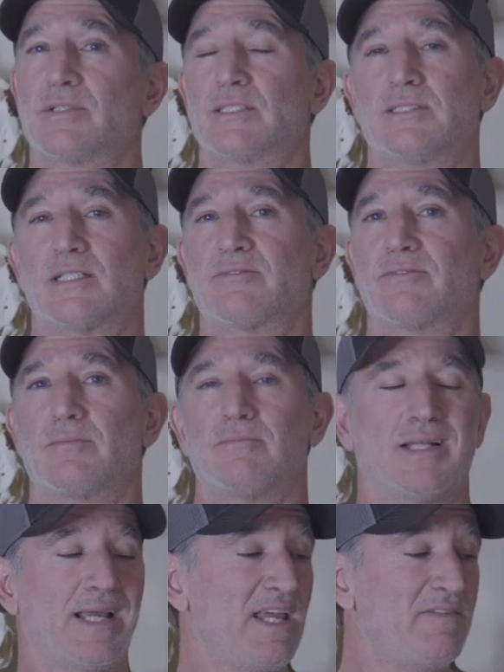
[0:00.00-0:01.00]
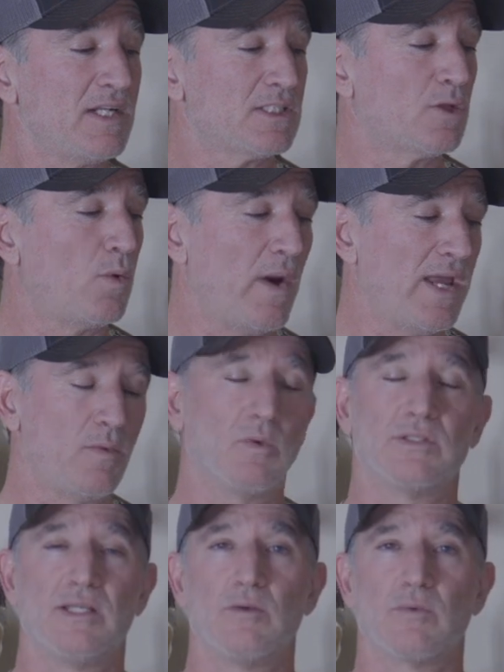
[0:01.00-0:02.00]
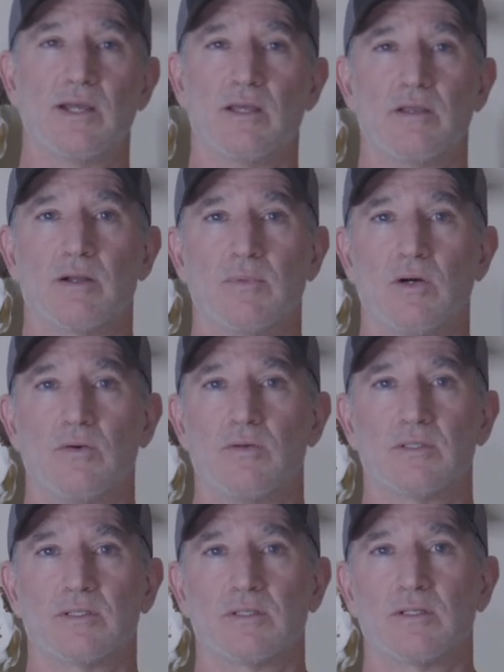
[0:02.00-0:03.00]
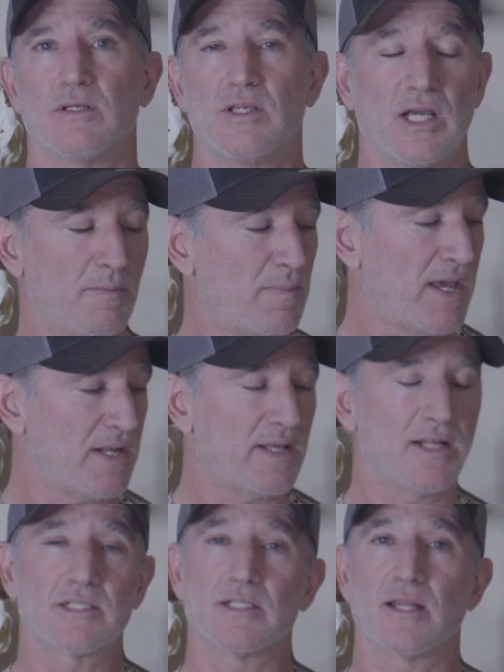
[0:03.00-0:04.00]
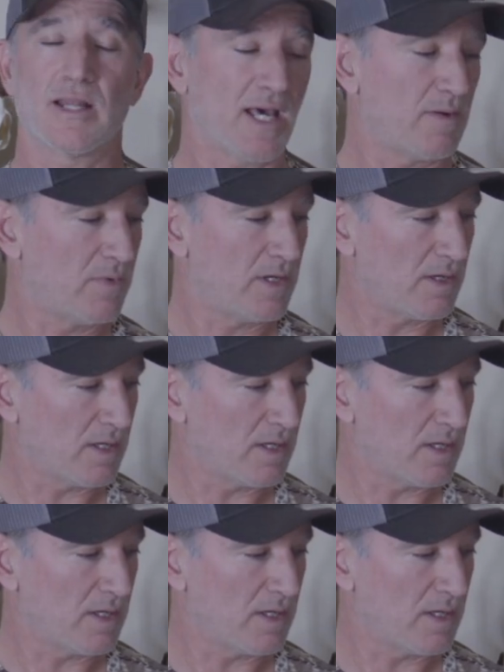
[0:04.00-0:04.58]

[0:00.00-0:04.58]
just from even a twig will derail your bow. You got to pay attention to that when you're